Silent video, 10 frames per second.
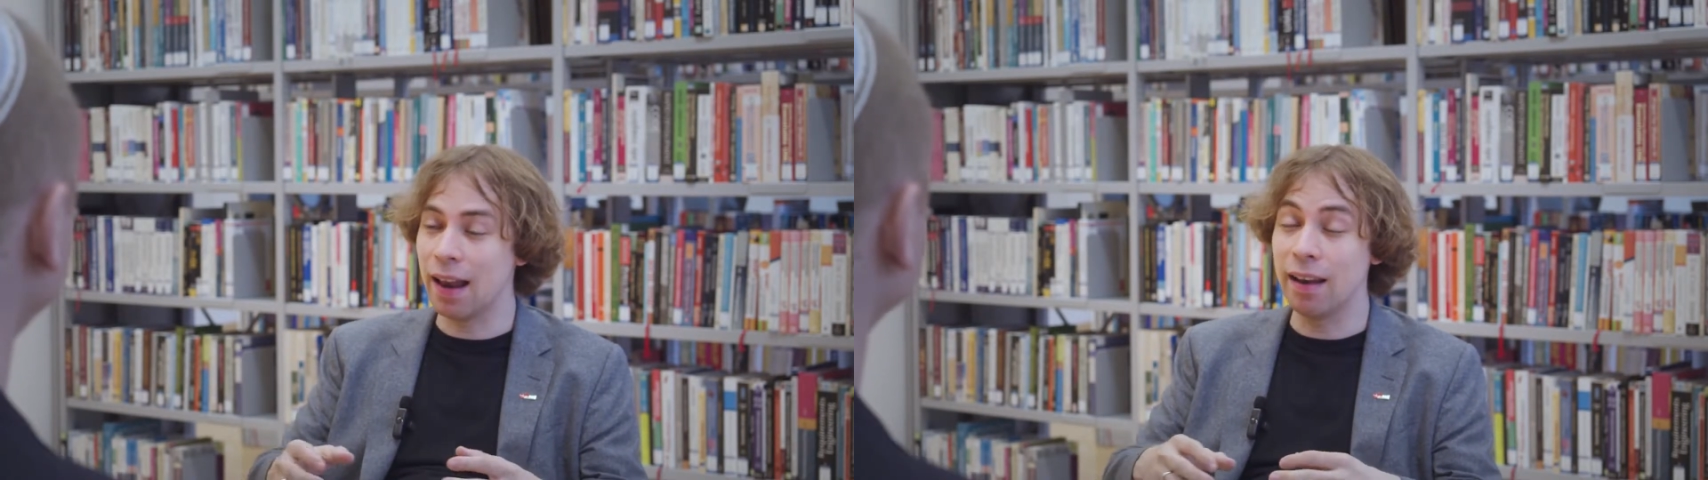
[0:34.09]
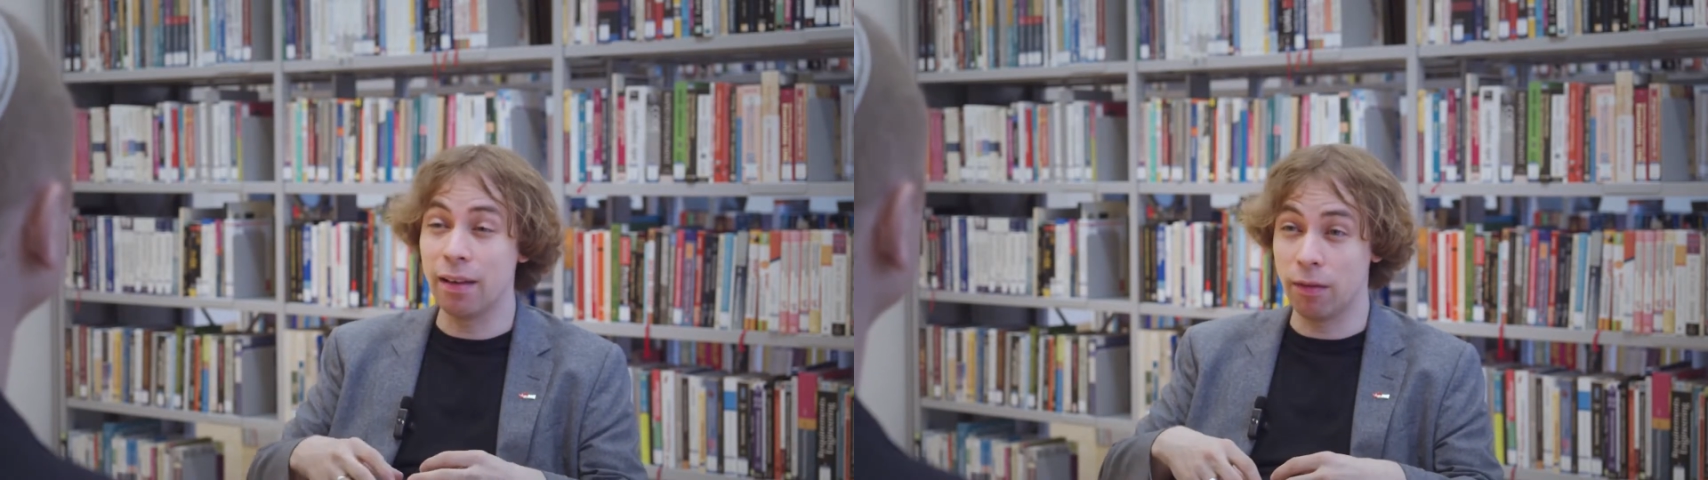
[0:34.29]

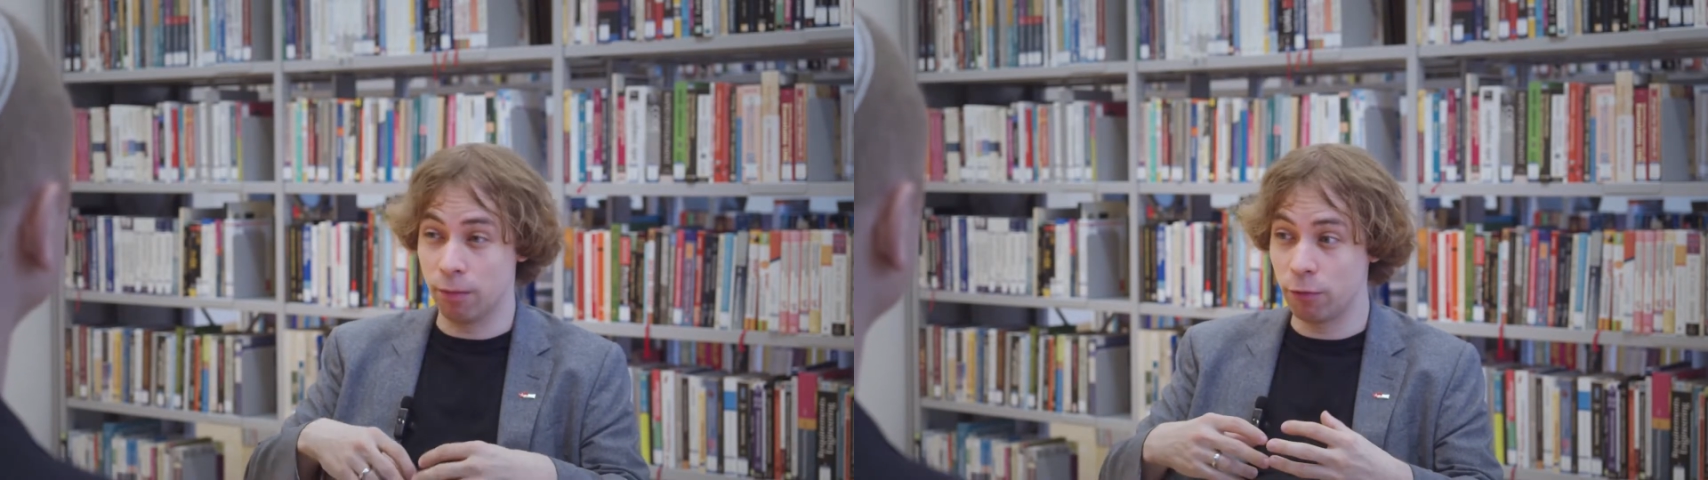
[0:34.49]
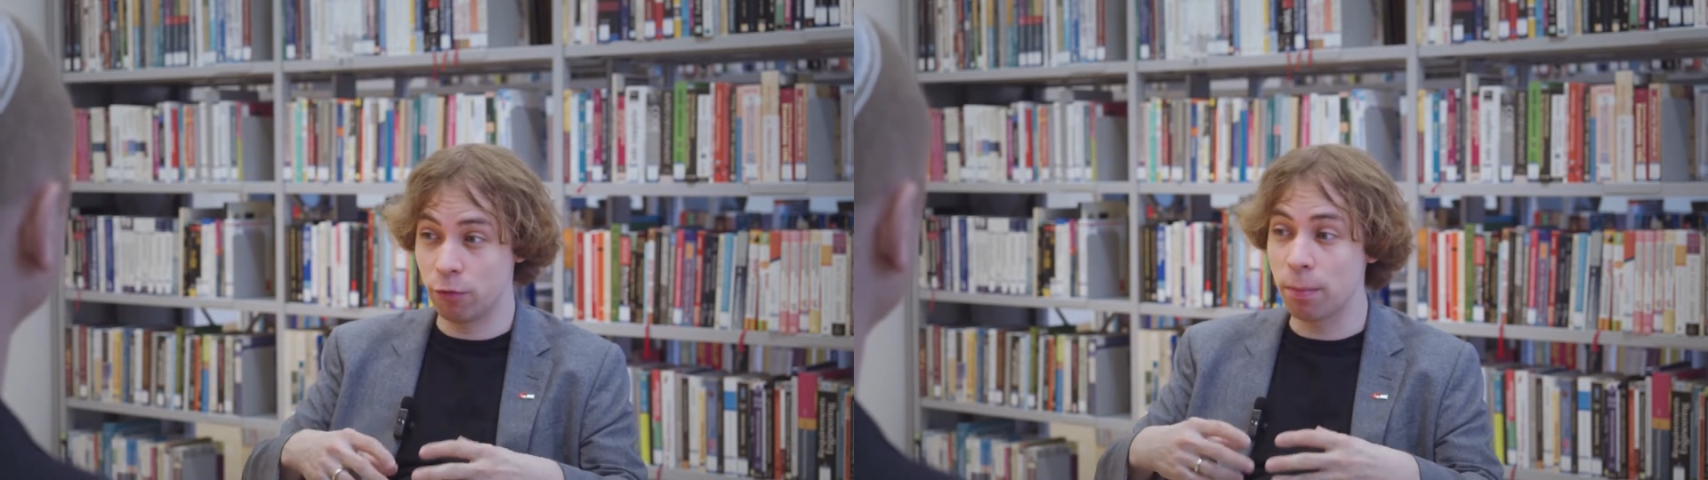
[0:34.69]
and
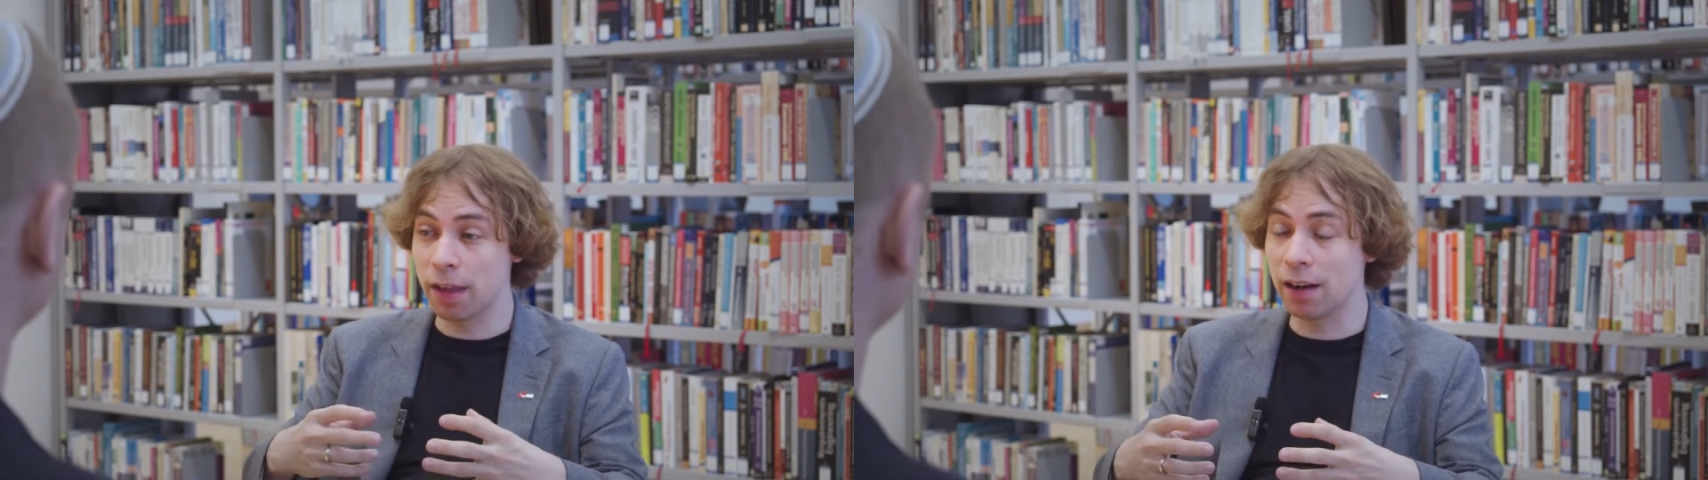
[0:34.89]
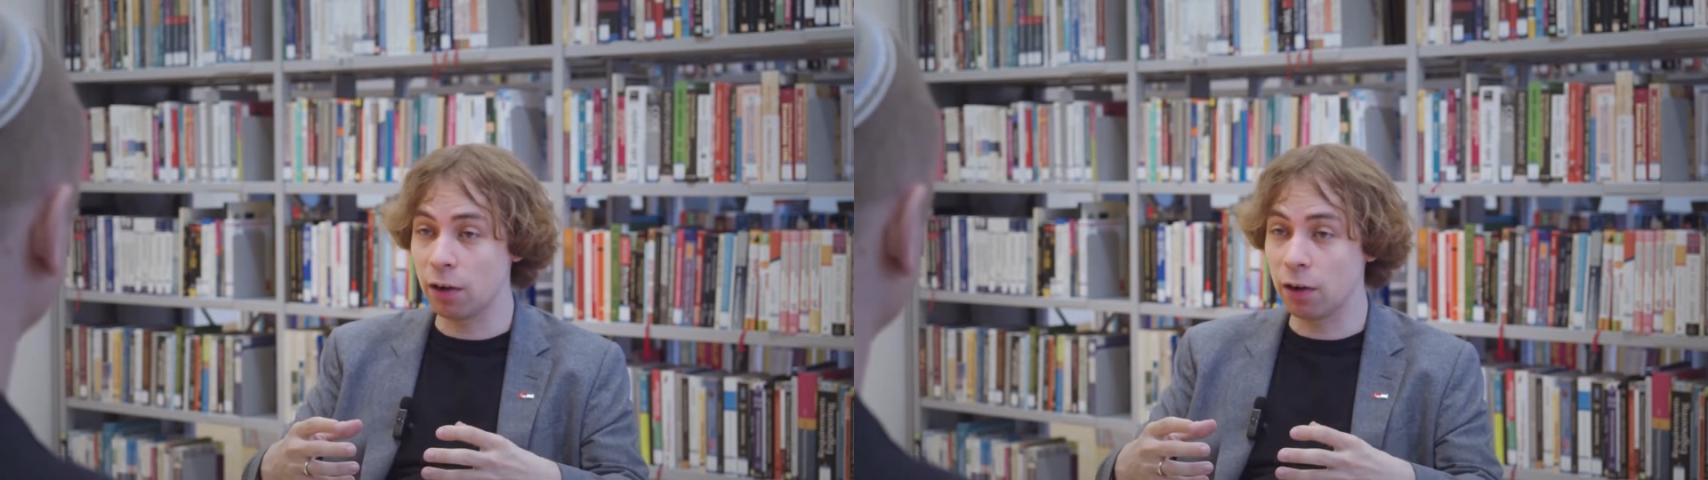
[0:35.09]
from that